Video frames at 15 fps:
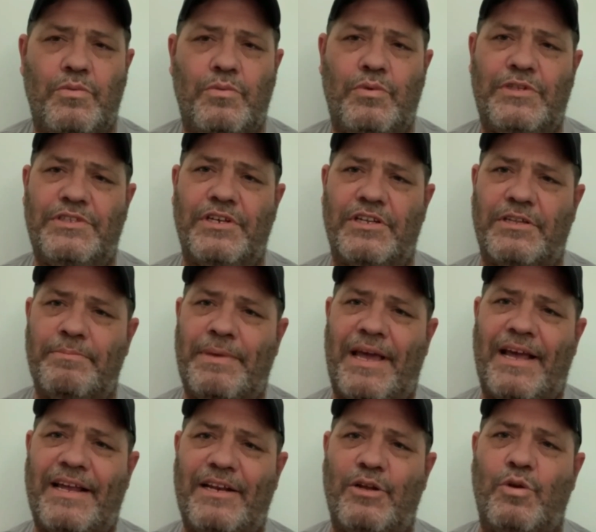We tucked it
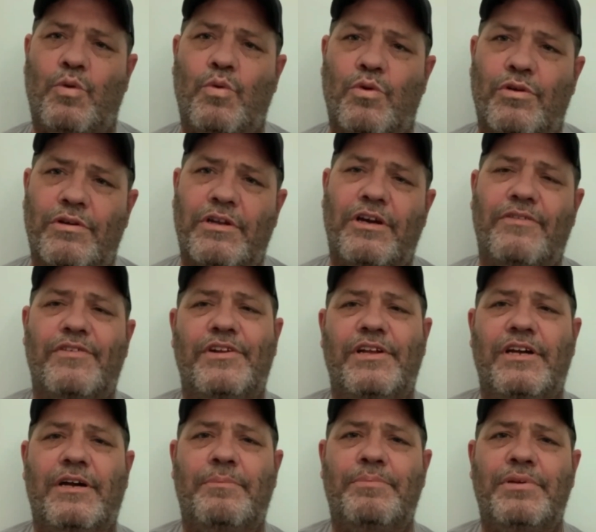back in the corner, covered it
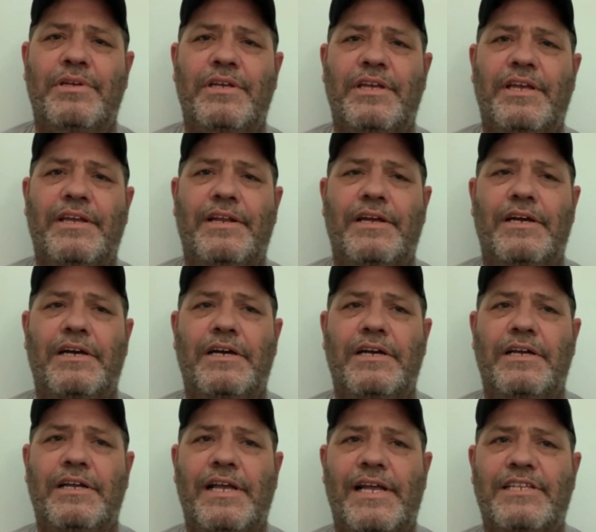up, and
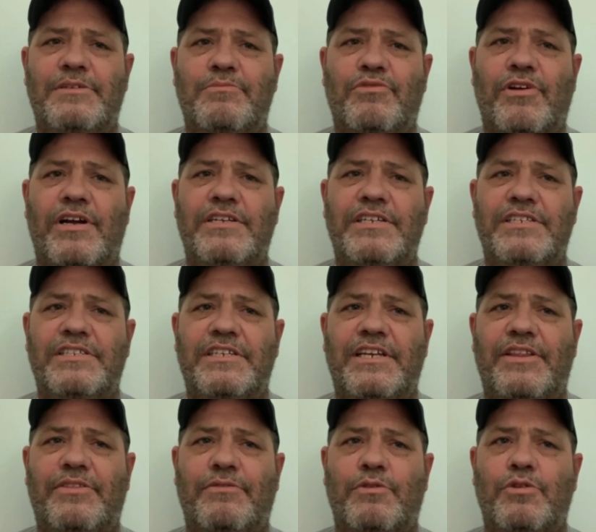had some projects to
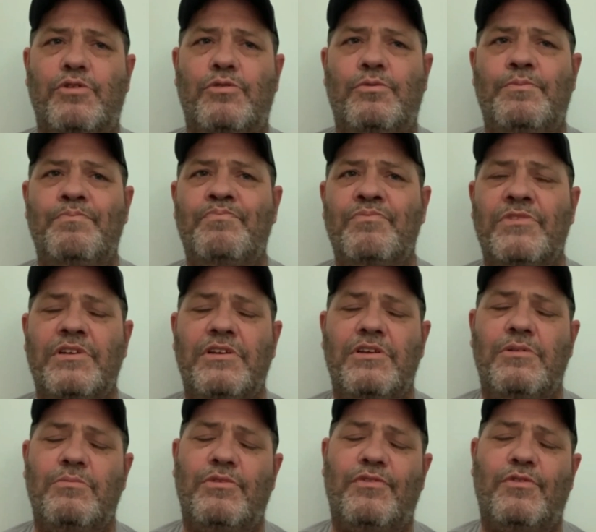get through
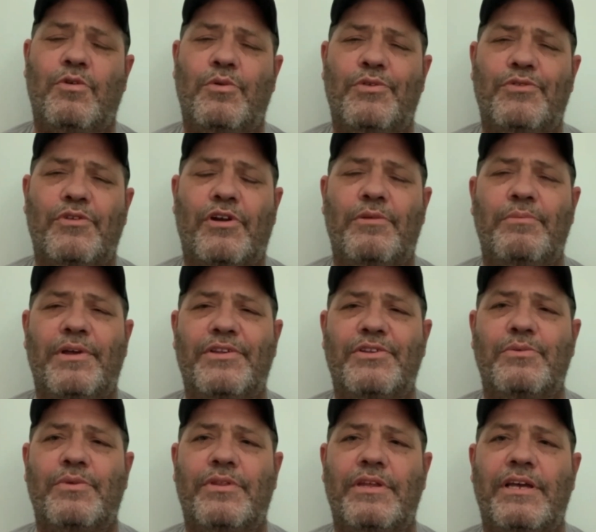before we started
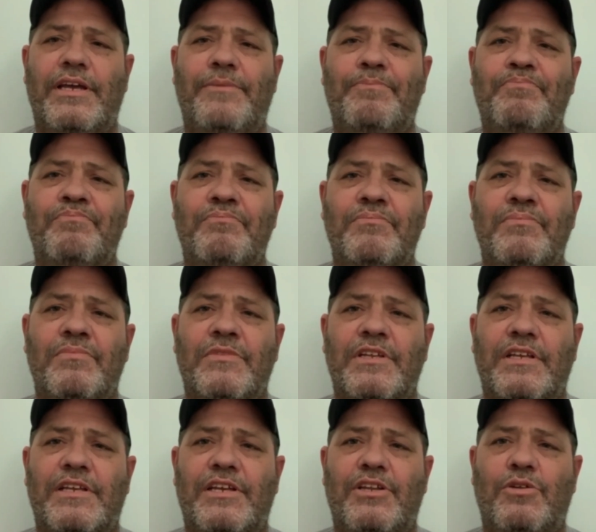messing with that
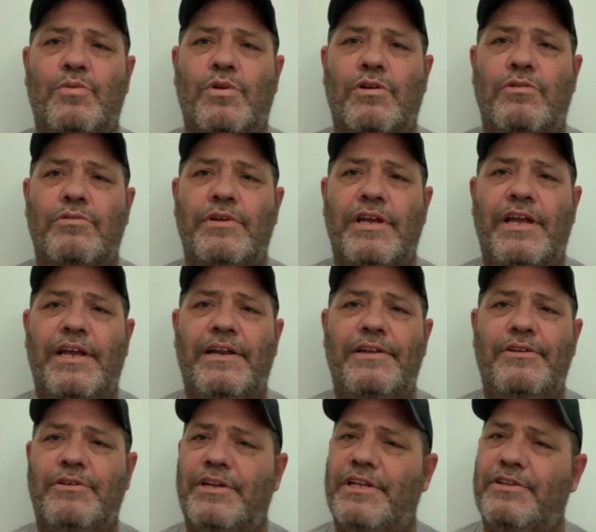and getting to work on that.
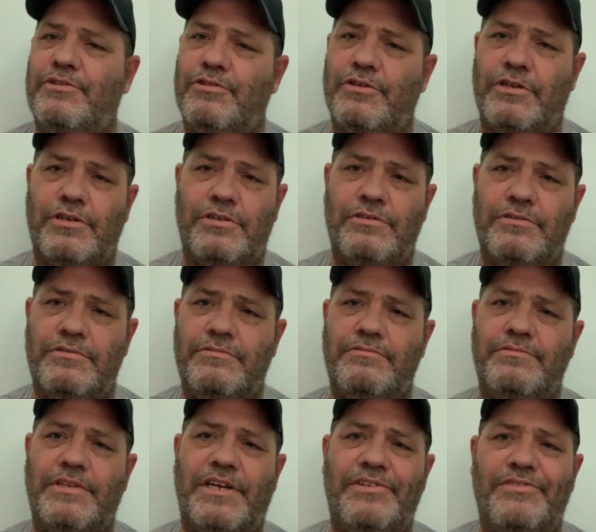He'll get into a
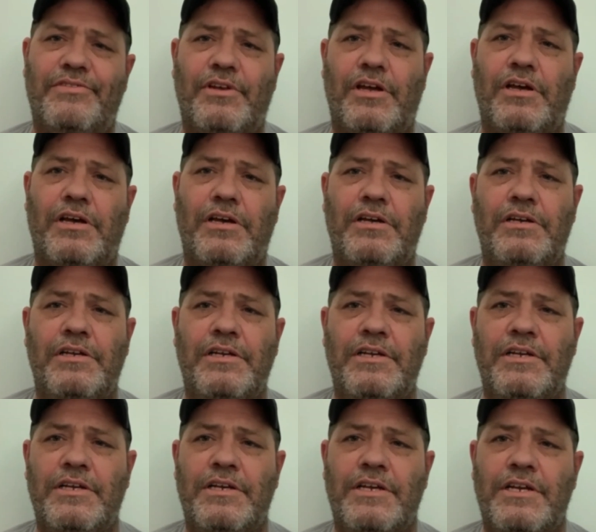nice
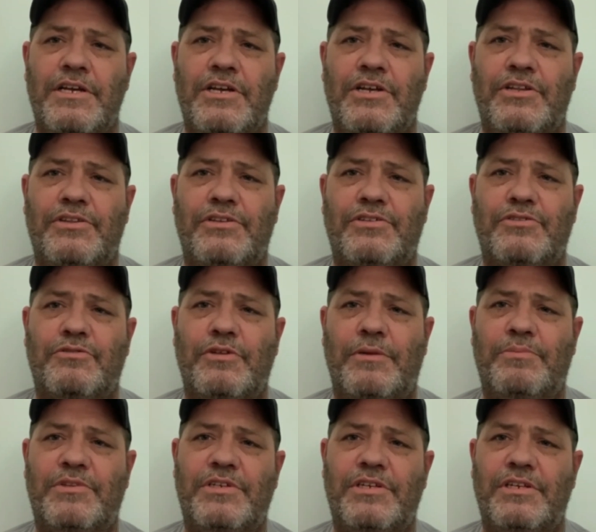the
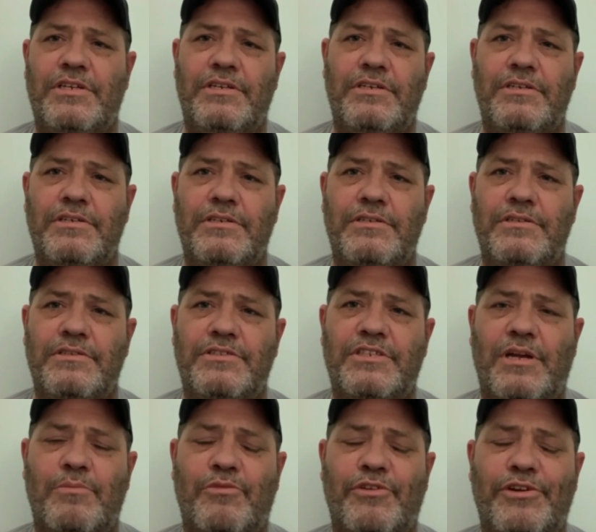script
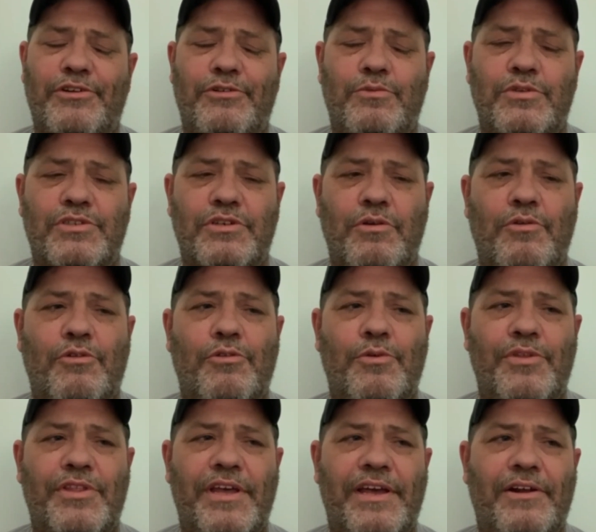summary on what's going on
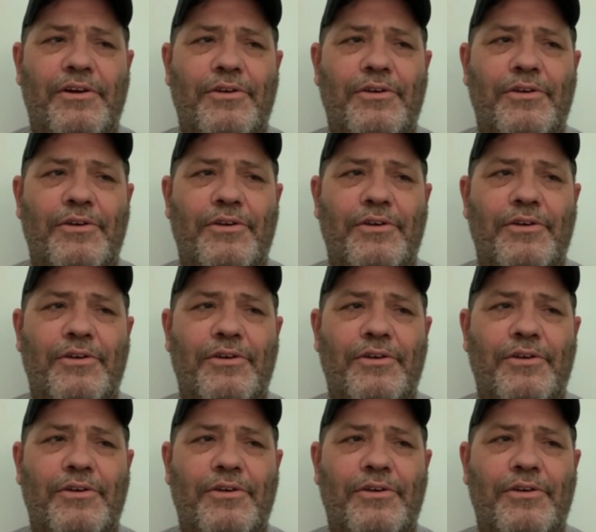with that